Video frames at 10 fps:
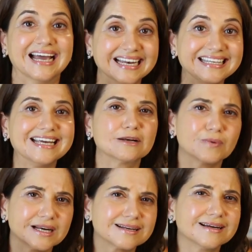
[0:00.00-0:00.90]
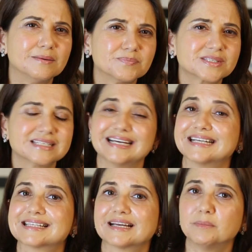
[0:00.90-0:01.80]
And yet when it comes,
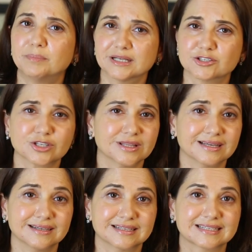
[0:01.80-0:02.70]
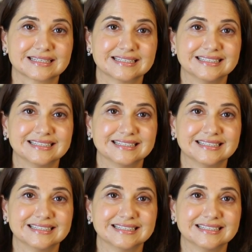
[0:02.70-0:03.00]
it's like a punch in the gut.